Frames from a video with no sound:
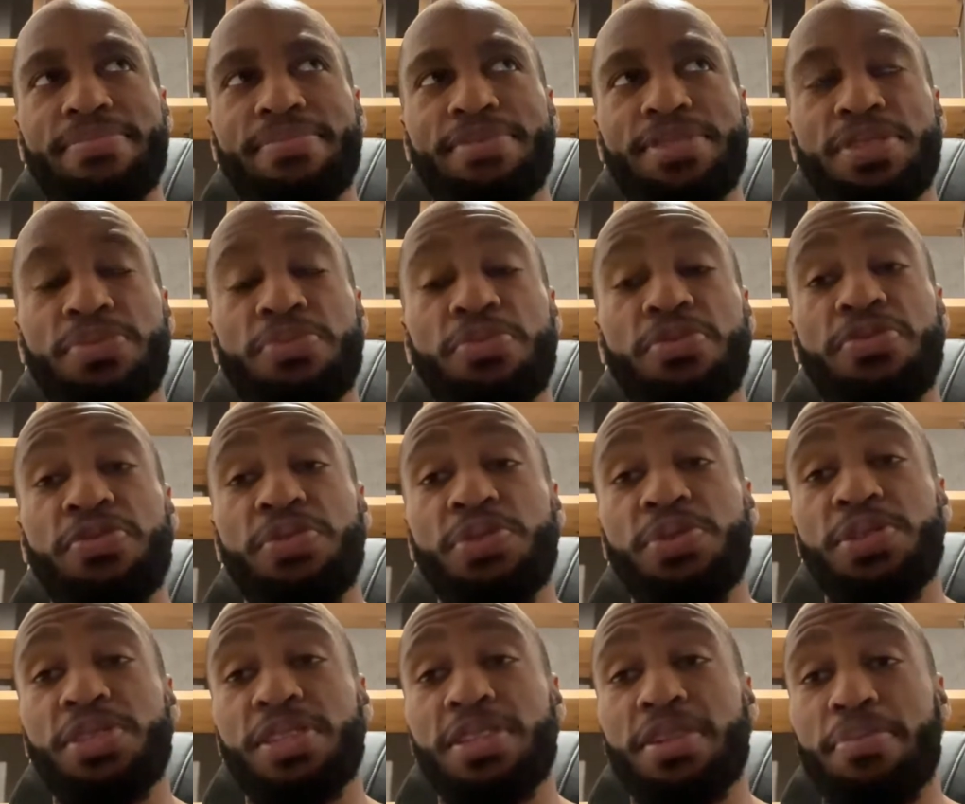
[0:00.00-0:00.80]
some
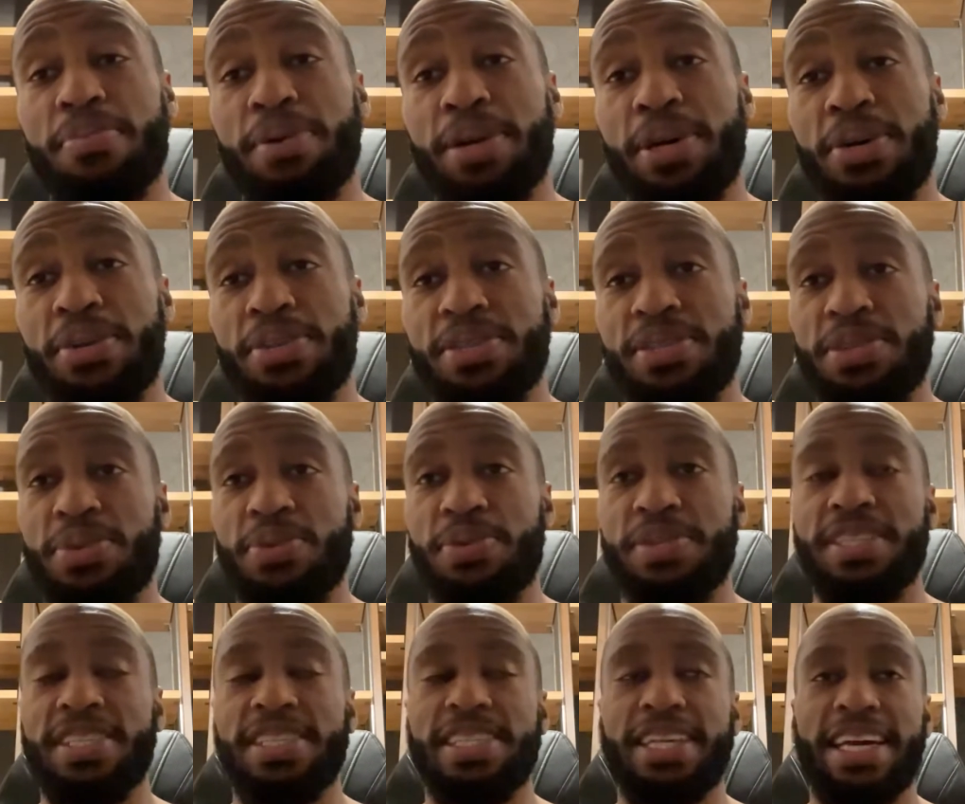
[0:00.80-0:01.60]
reviews on the belt. You know,
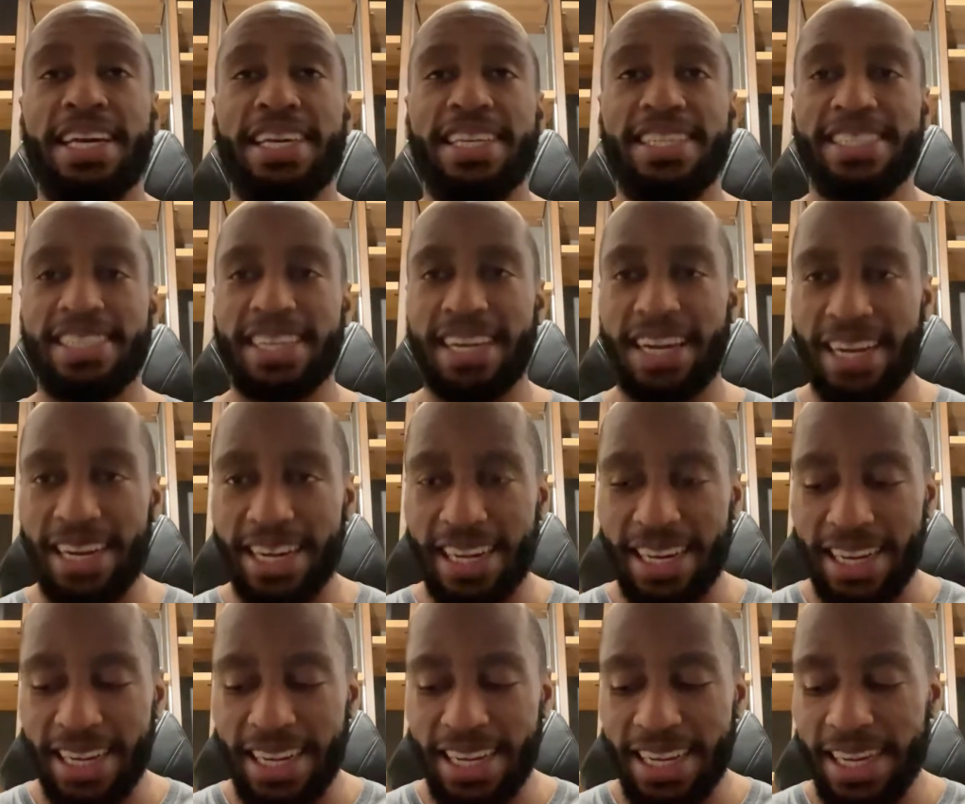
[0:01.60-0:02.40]
it stays
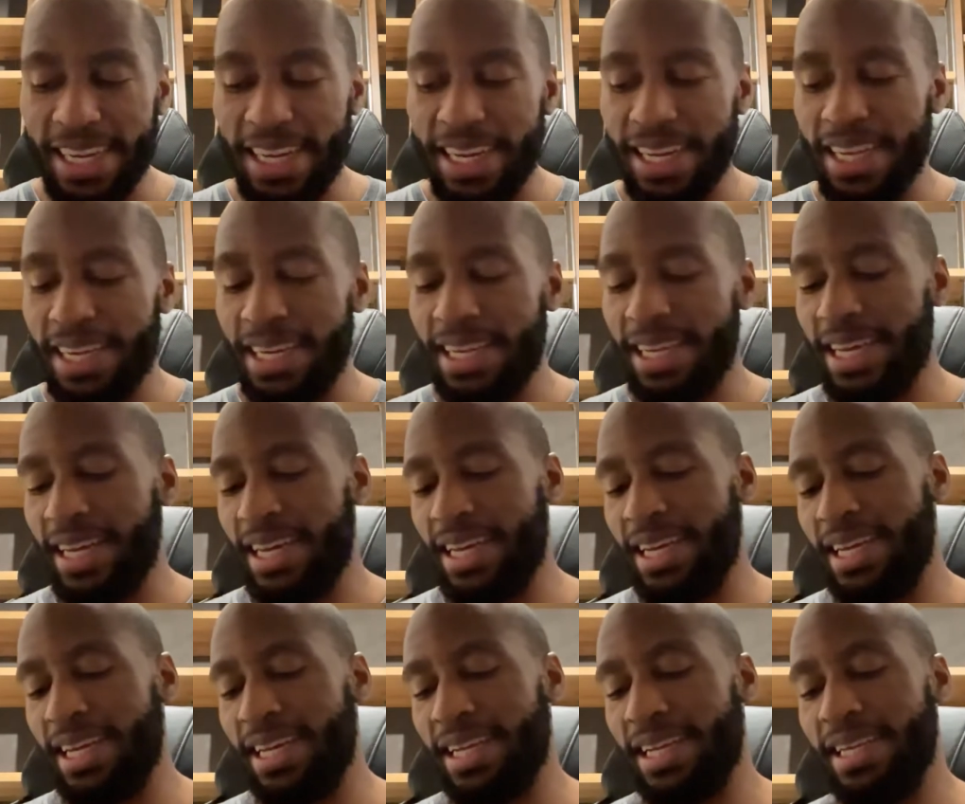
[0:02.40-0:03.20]
tied,
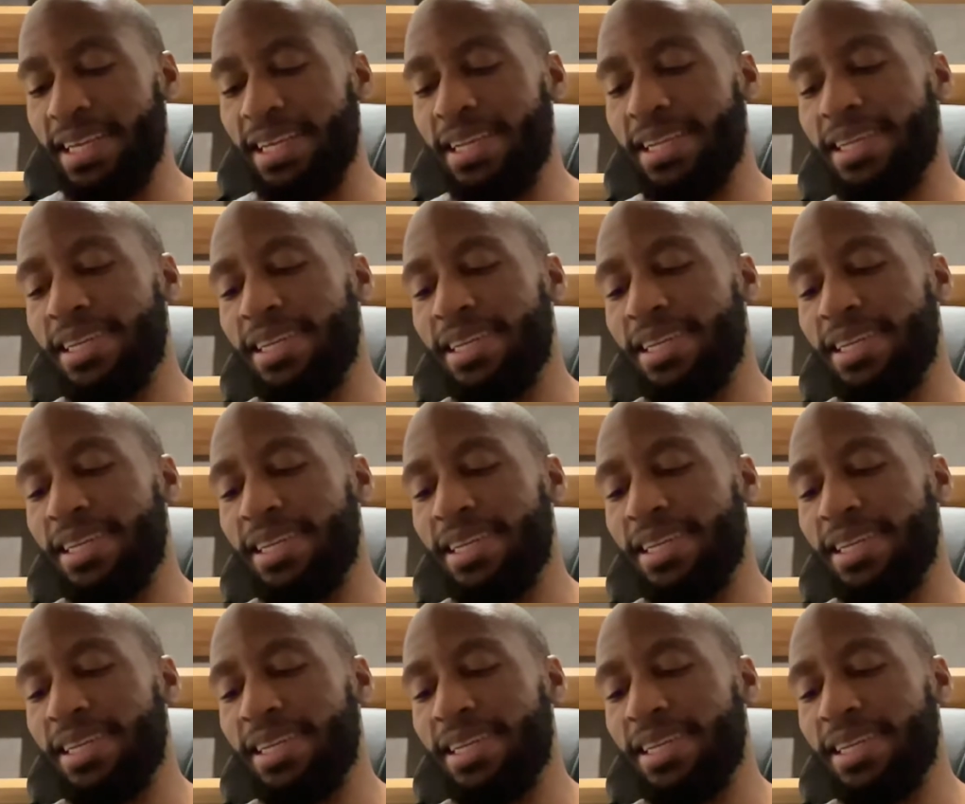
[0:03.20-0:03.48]
and